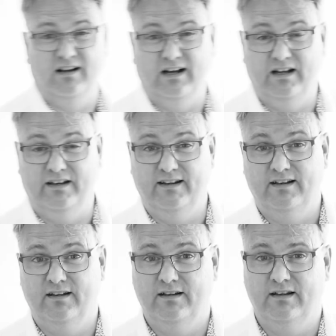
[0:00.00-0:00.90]
I did.
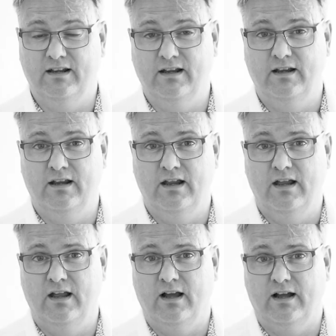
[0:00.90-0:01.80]

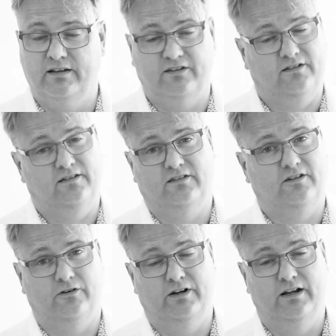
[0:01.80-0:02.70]

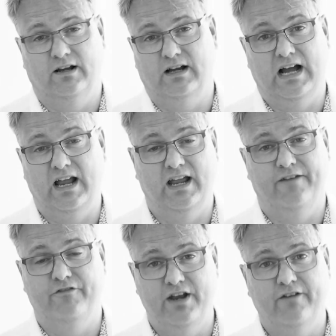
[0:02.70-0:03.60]
Sorry, I
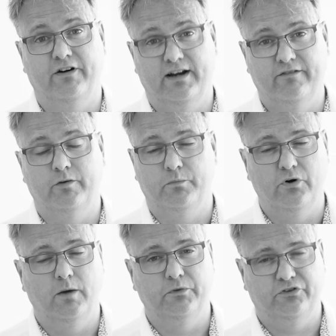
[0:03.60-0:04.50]
have never ever
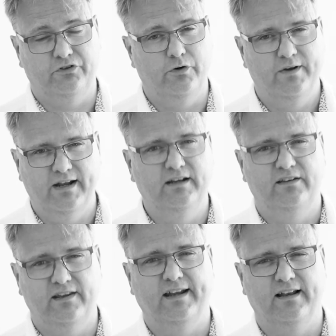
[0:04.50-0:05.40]
promised you
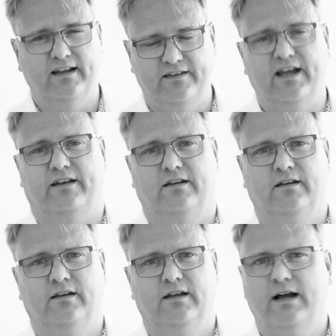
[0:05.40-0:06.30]
anything like that.
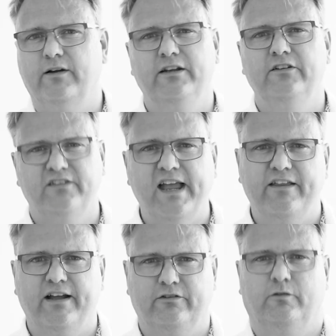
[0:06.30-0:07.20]
How can you say
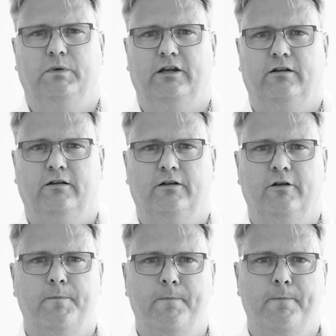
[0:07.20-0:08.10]
that to me?
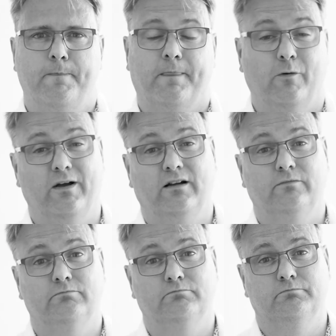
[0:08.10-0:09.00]
Well,
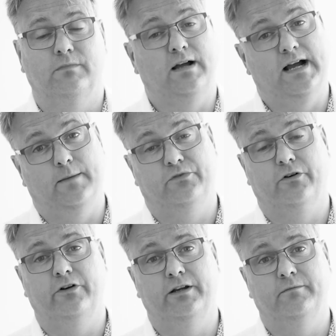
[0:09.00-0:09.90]
I'm
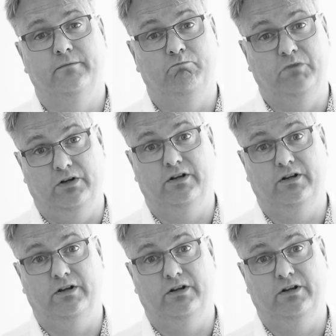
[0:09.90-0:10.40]
sorry, you